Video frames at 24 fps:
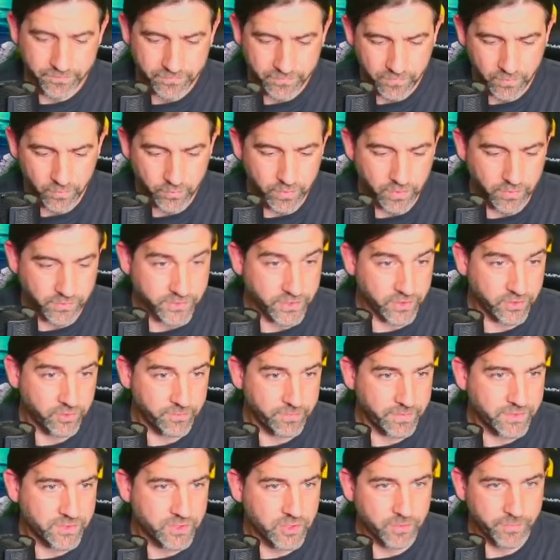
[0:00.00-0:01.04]
Who knows? It could
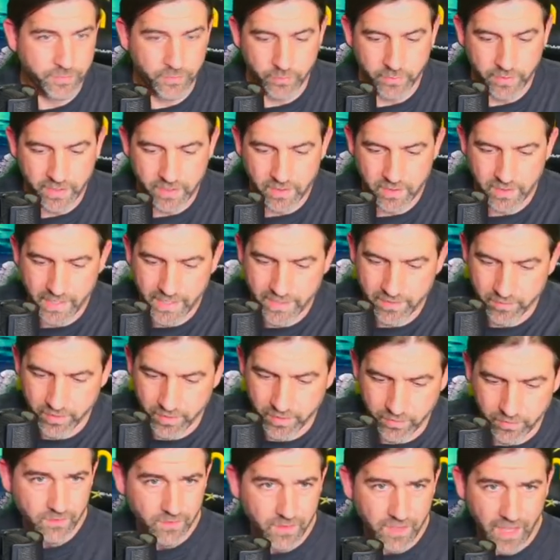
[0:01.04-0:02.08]
be super rare. I don't
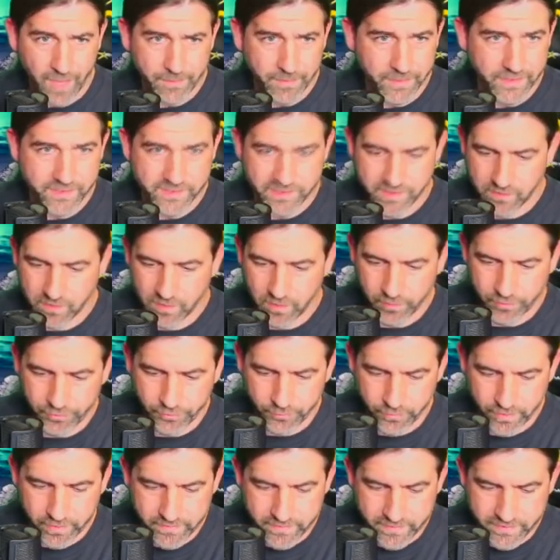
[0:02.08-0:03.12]
know. I'm going to sell all
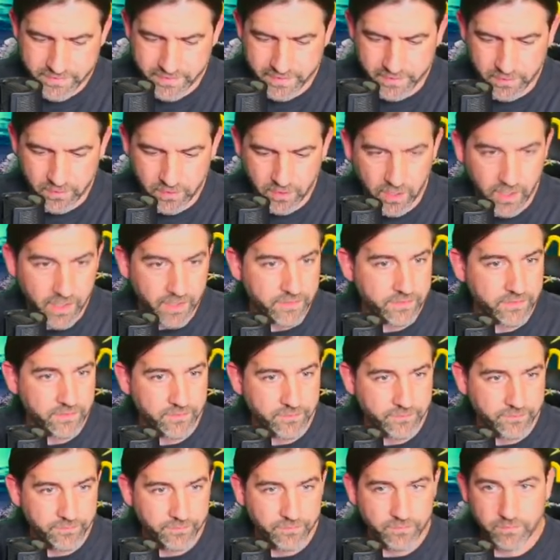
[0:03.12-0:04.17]
three of these in a lot
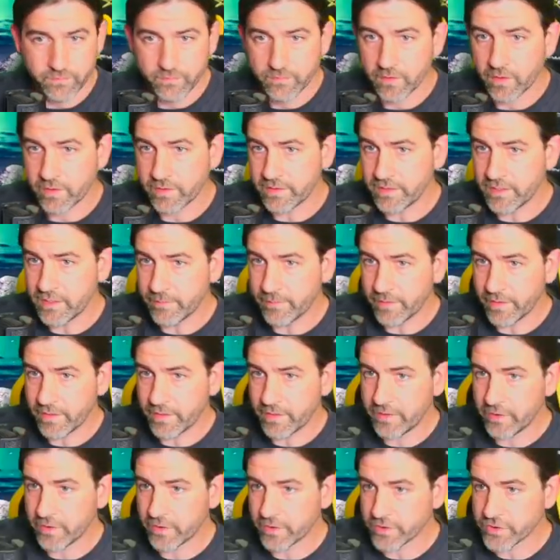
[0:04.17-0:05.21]
on
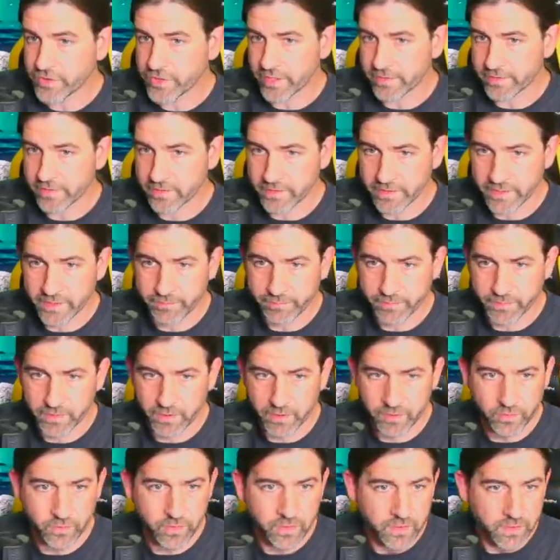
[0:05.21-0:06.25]
eBay. You can check the link
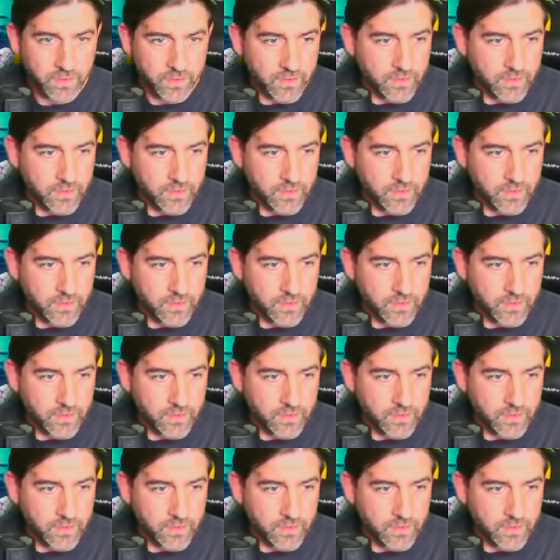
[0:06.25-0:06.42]
below.